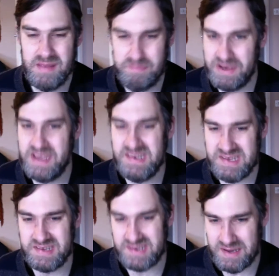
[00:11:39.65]
but he
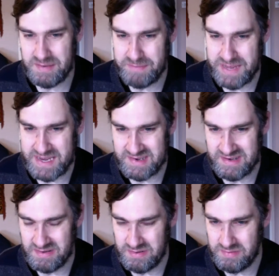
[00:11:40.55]
does cut back
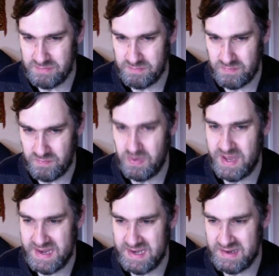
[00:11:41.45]
to
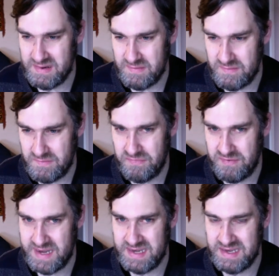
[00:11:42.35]
when
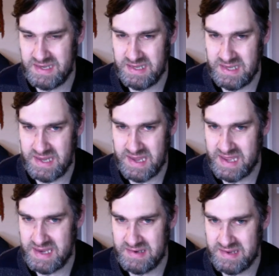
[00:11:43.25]
Franny
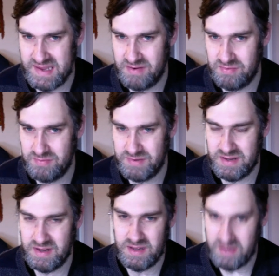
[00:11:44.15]
and Harold
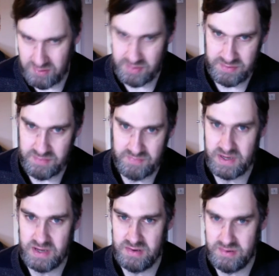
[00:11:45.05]
are on the
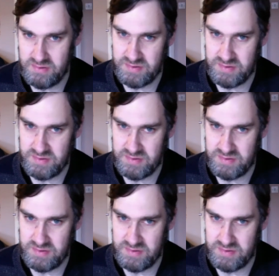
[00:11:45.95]
road